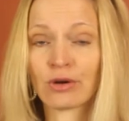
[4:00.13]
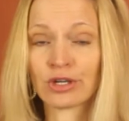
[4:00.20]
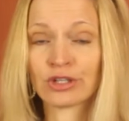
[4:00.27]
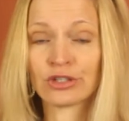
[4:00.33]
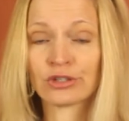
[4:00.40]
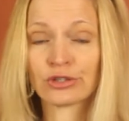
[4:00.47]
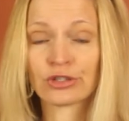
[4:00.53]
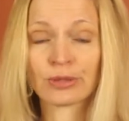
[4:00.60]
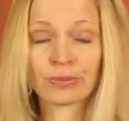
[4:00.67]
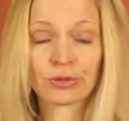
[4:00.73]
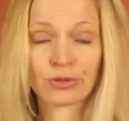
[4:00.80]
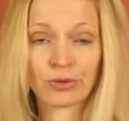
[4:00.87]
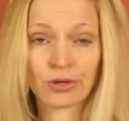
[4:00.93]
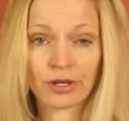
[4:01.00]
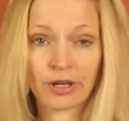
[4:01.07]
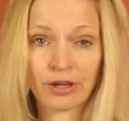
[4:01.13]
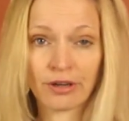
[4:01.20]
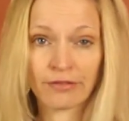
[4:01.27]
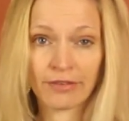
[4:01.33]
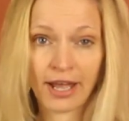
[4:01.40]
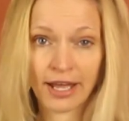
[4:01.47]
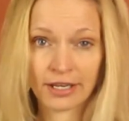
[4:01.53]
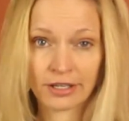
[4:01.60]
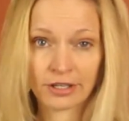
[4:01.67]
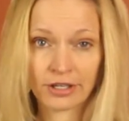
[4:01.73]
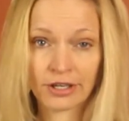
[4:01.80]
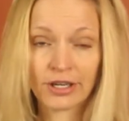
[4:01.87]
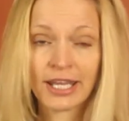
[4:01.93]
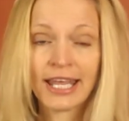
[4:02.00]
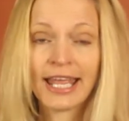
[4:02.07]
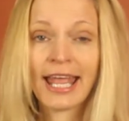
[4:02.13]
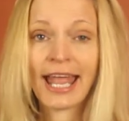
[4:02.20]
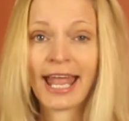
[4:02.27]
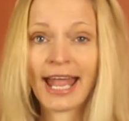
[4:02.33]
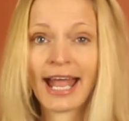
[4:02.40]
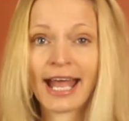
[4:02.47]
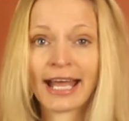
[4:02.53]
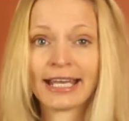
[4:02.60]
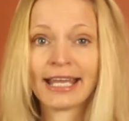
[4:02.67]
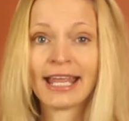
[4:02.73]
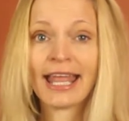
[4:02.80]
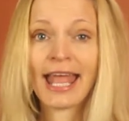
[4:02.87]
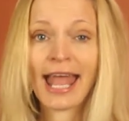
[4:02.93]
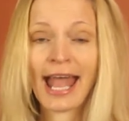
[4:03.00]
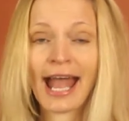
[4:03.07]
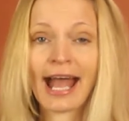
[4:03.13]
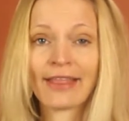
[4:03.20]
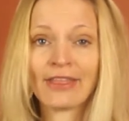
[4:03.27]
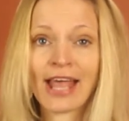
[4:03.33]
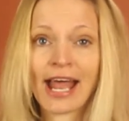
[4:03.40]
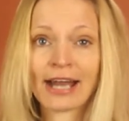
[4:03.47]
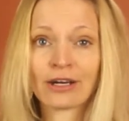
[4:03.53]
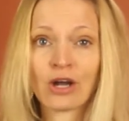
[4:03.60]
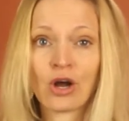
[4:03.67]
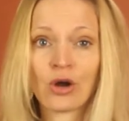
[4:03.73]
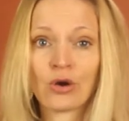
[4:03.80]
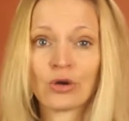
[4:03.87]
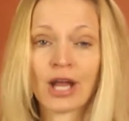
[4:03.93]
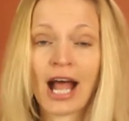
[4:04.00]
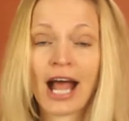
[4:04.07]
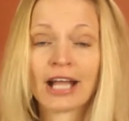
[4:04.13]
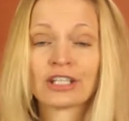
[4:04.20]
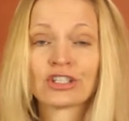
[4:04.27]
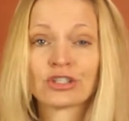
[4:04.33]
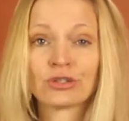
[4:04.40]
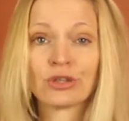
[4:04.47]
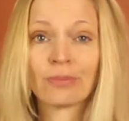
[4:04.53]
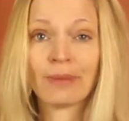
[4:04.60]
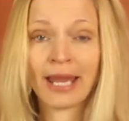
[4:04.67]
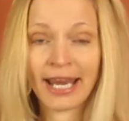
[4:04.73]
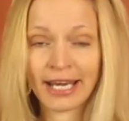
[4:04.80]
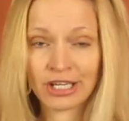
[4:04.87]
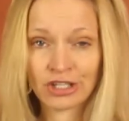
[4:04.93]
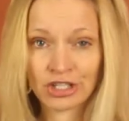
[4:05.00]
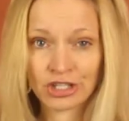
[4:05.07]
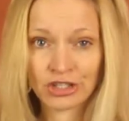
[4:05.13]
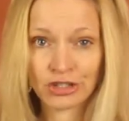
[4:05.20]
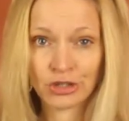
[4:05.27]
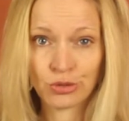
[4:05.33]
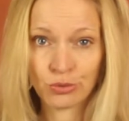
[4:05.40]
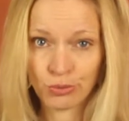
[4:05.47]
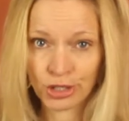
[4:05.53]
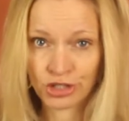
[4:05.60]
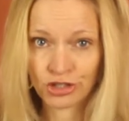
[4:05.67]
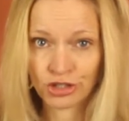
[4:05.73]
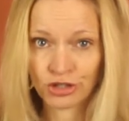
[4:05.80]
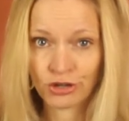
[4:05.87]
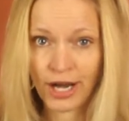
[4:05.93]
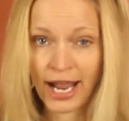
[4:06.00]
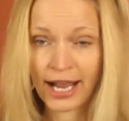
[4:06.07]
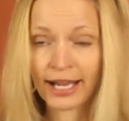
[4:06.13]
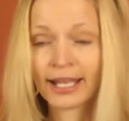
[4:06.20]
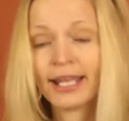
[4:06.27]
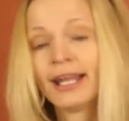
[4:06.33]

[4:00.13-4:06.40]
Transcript: or use some sort of editor and add that code onto the pages you wish to track.